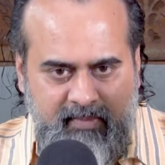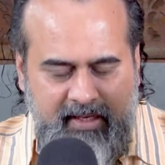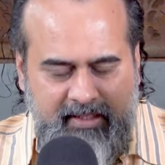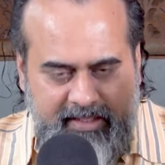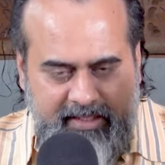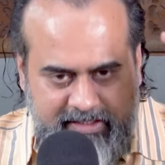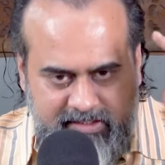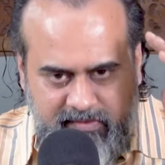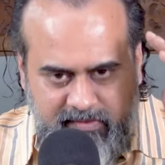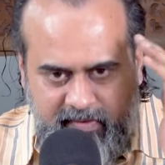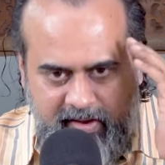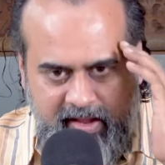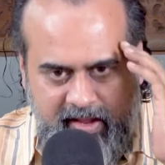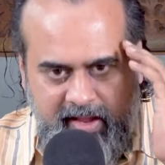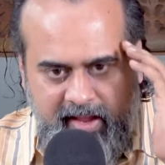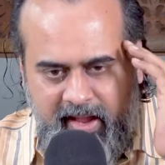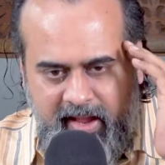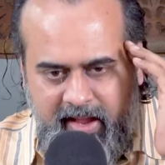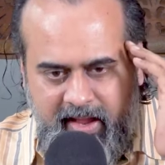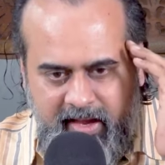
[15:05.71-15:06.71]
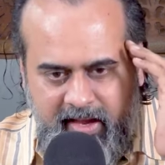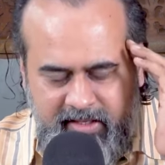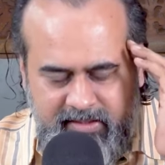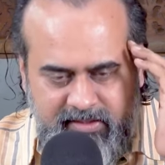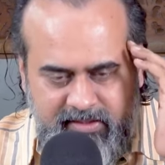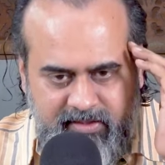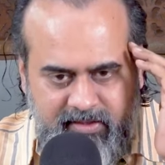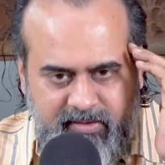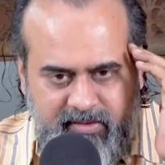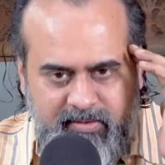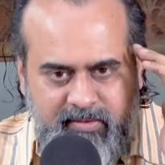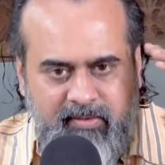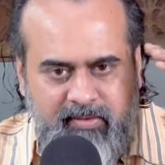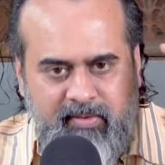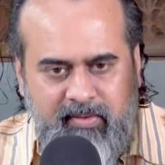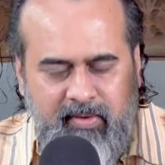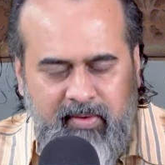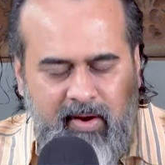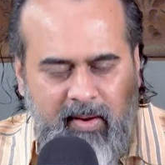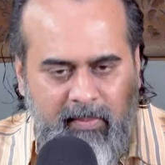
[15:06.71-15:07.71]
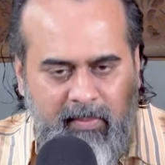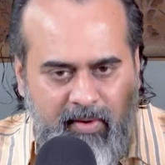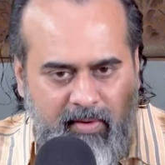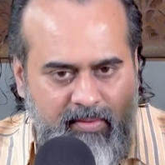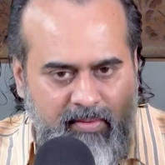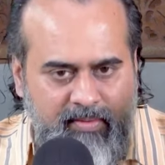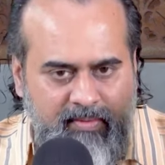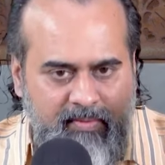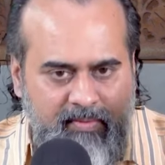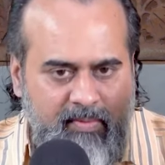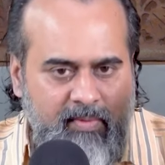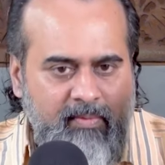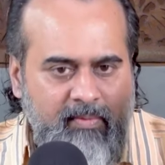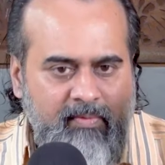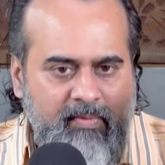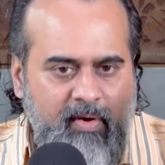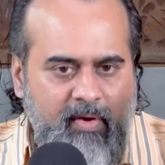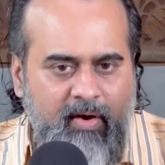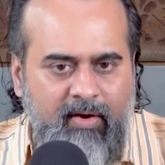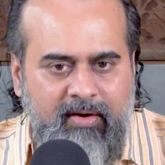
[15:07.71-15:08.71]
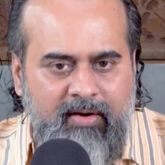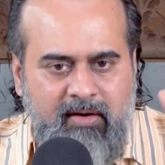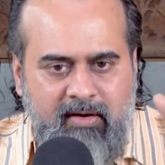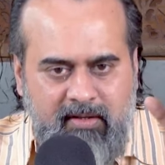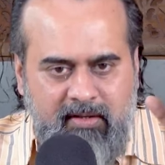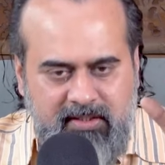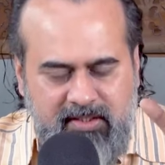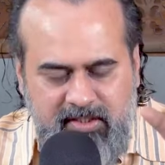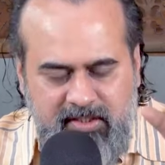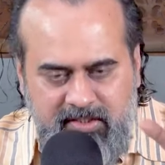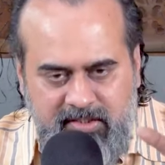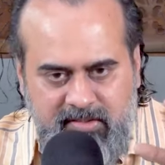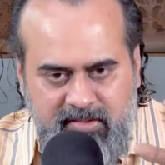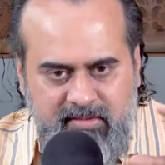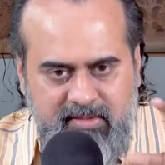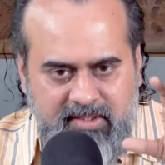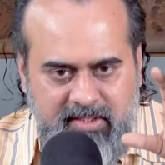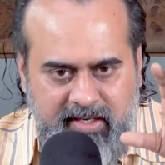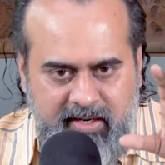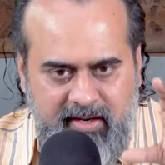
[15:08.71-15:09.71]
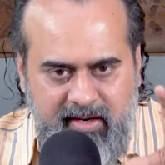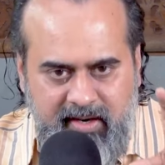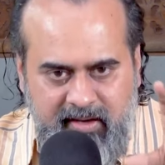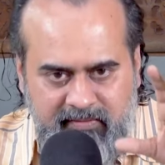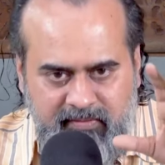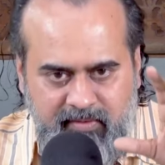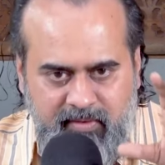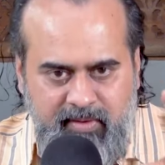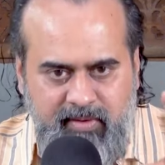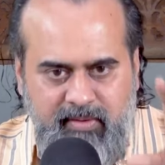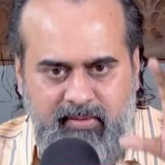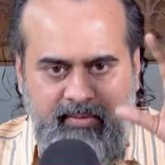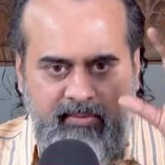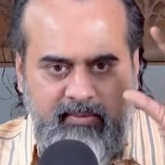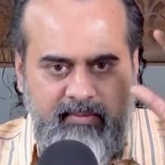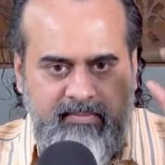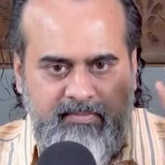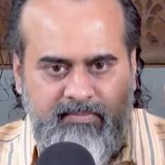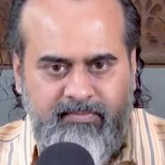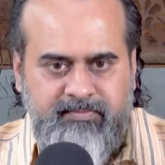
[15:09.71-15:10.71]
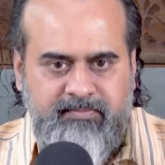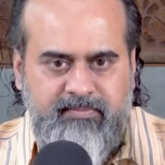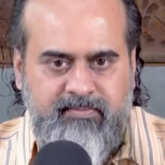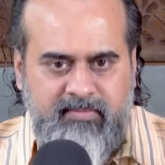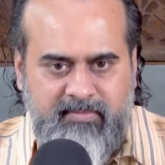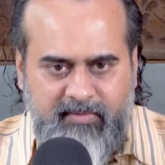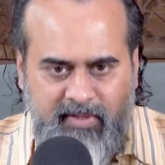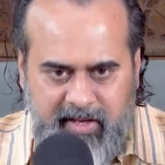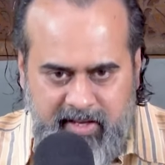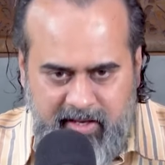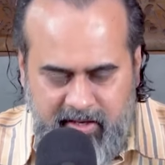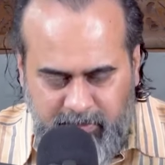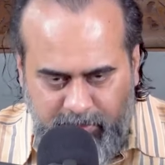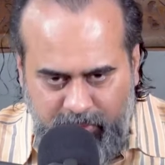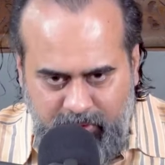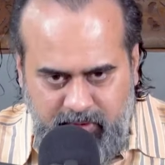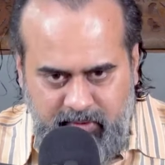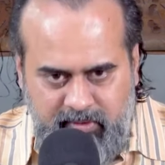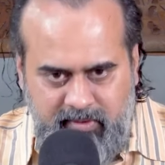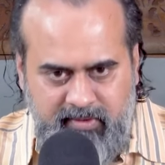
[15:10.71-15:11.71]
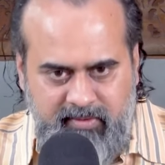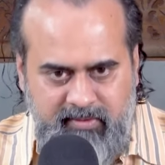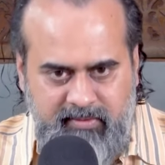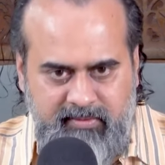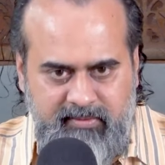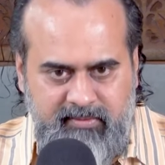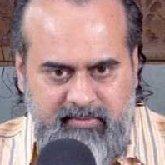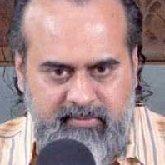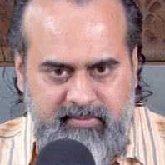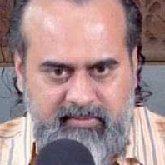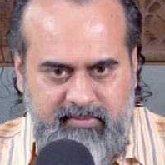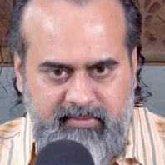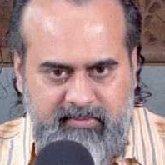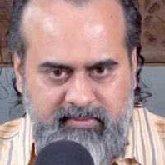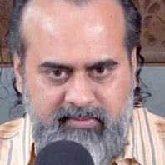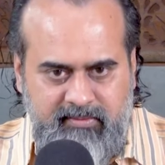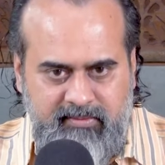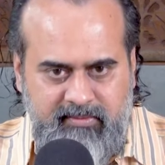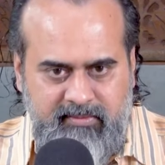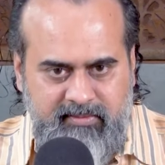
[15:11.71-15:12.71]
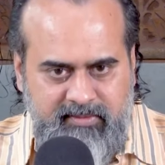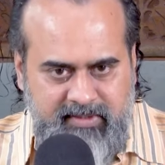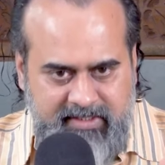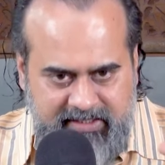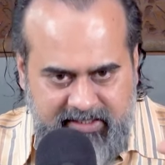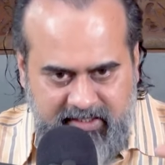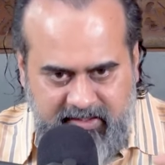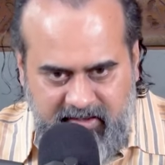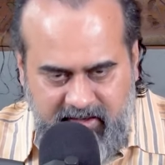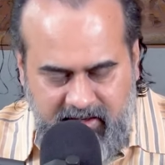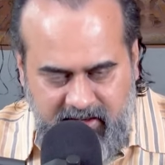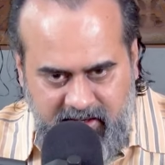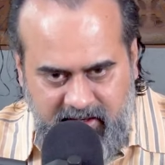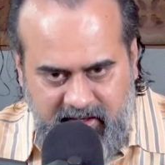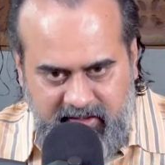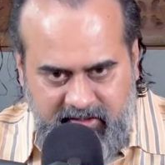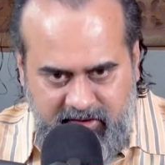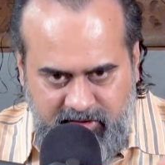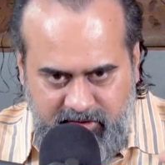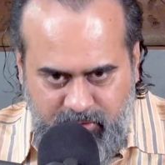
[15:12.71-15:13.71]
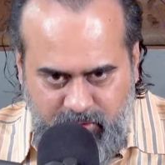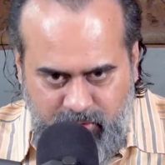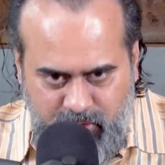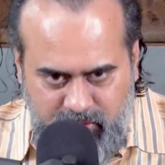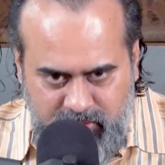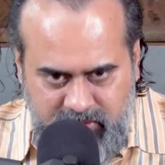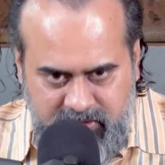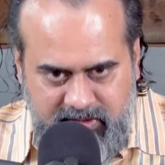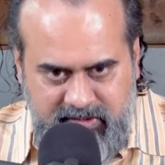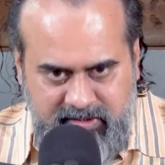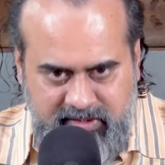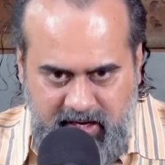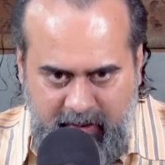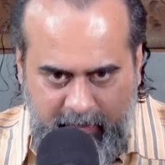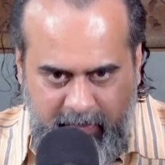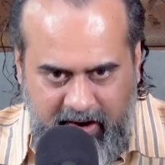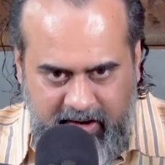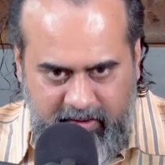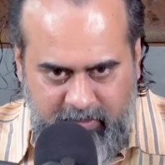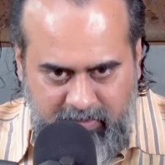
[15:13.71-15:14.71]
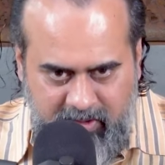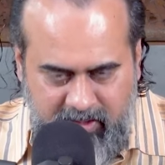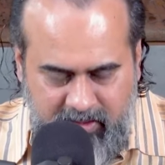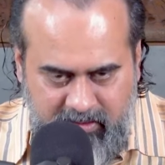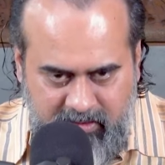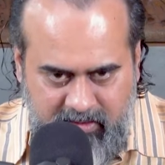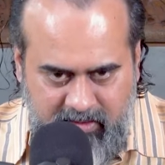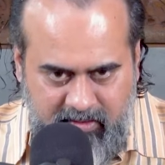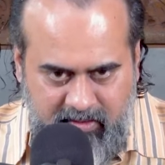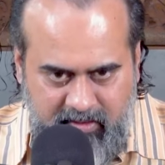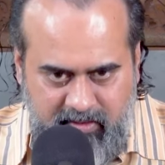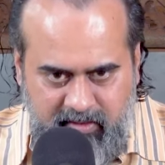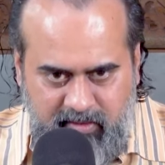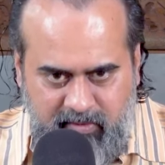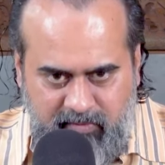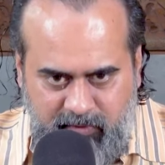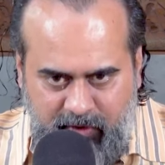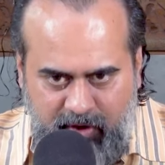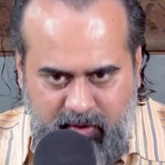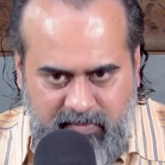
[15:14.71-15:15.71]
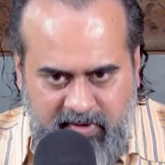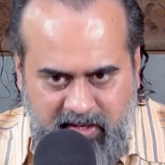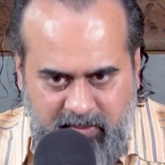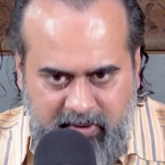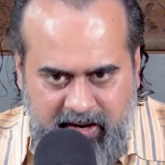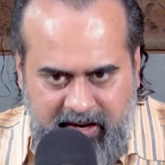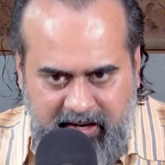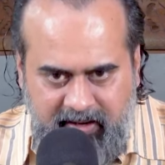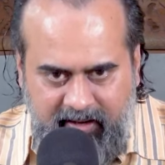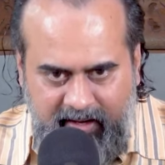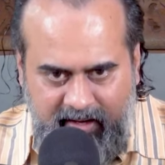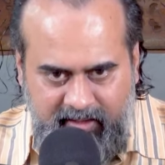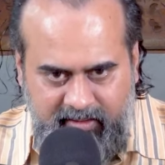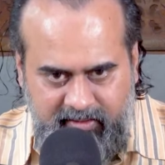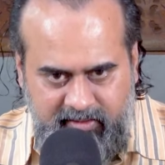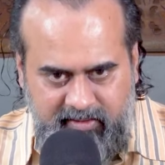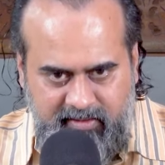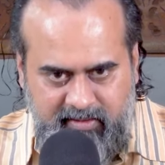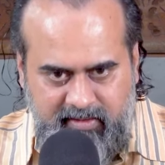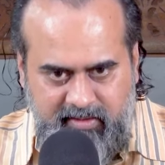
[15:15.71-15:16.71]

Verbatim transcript: That's why I asked you about what constitutes India for you. The airport, the city, the roads, the apartment. What do you mean by India?